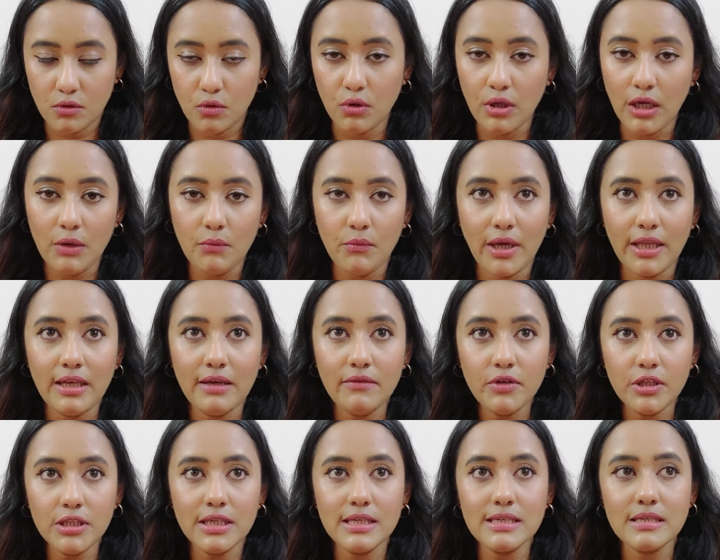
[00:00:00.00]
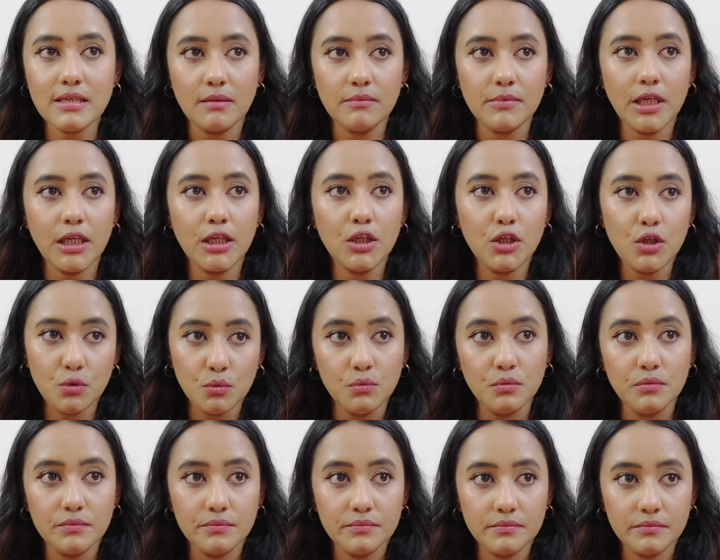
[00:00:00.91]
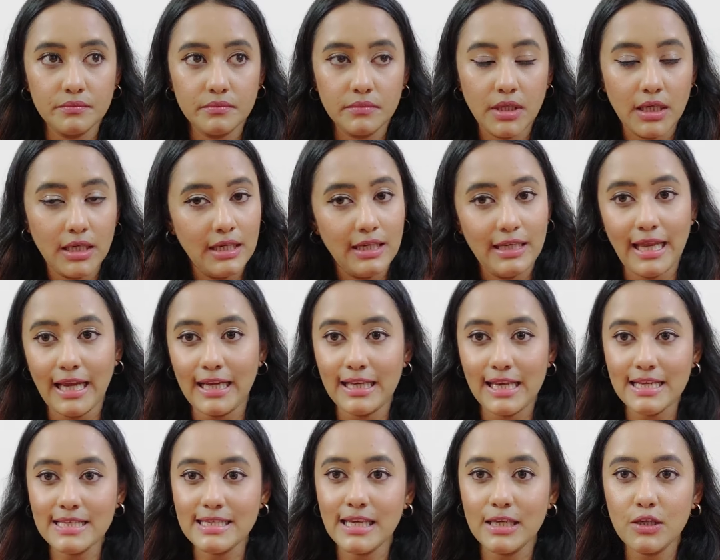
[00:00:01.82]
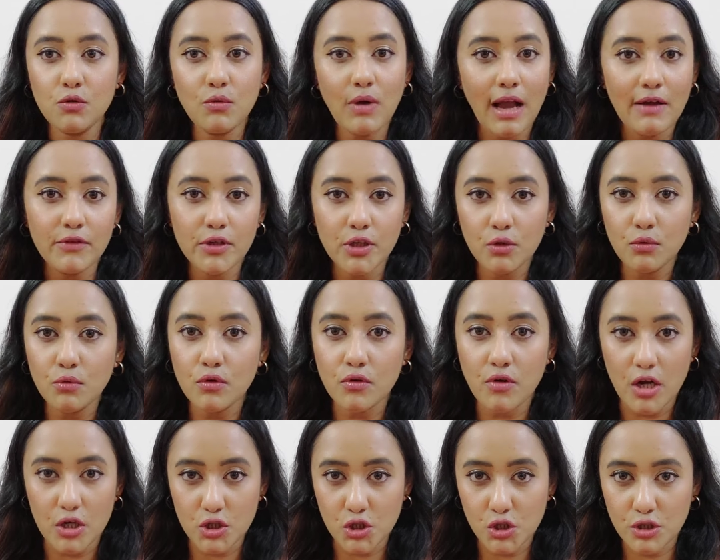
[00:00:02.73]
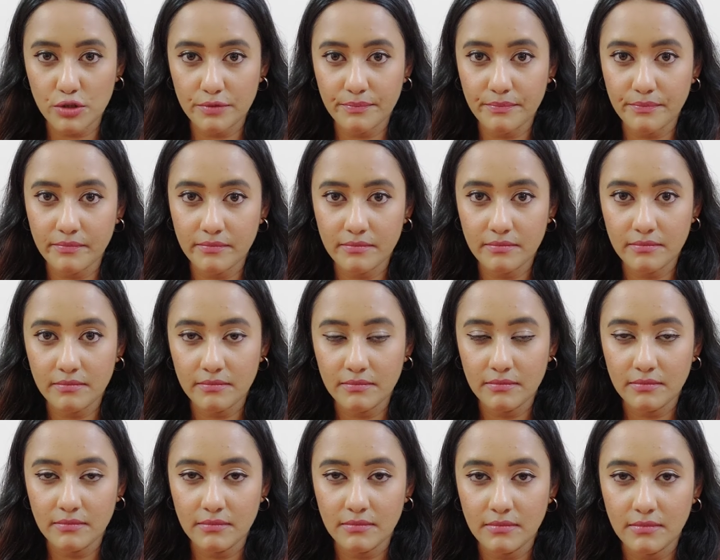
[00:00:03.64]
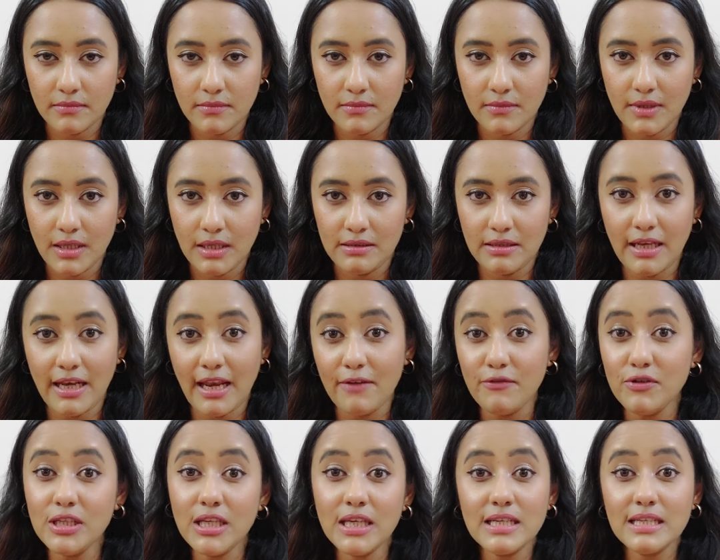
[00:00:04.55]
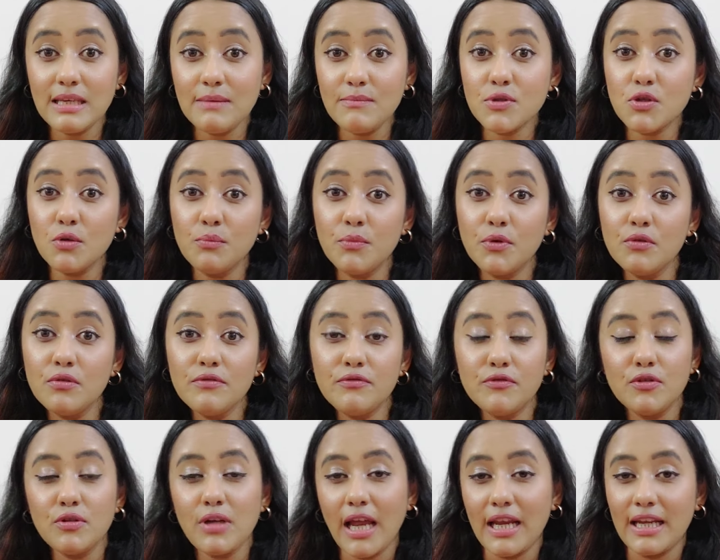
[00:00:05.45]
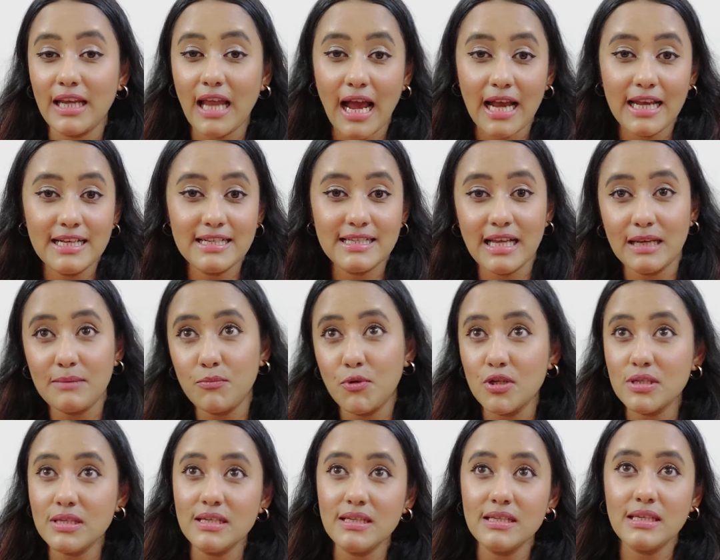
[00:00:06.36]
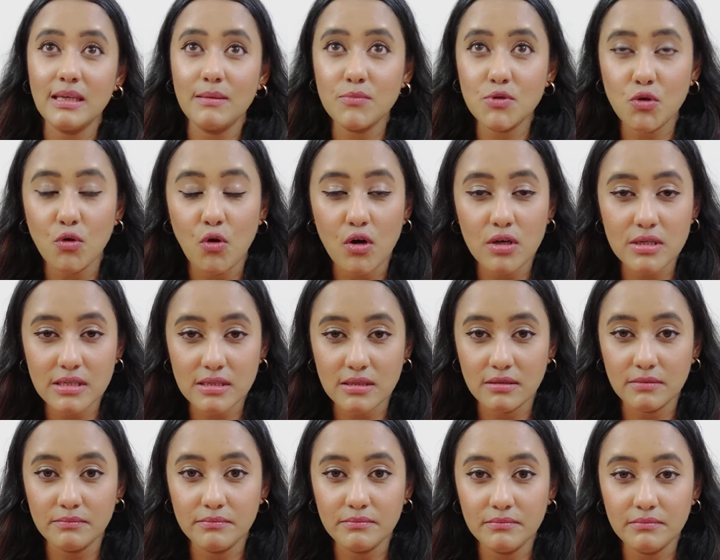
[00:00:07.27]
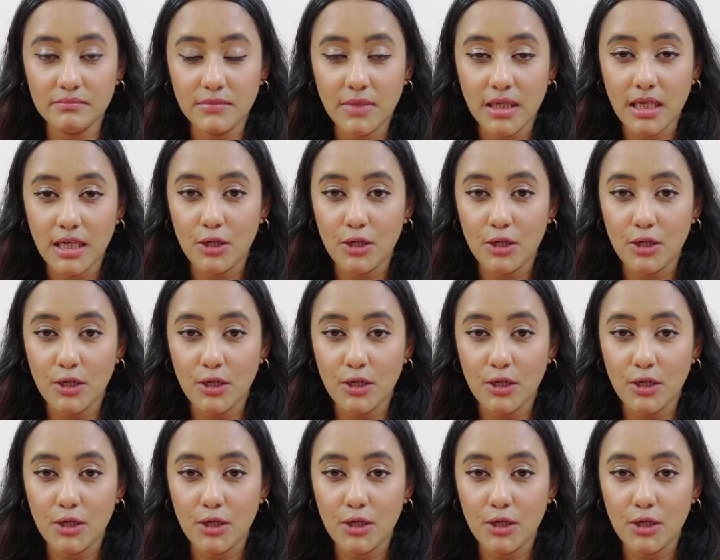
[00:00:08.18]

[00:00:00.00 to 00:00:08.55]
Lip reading: Okay, whenever there's something new, like let's say you have a new crush, then everything seems so beautiful and nice. That person seems so awesome.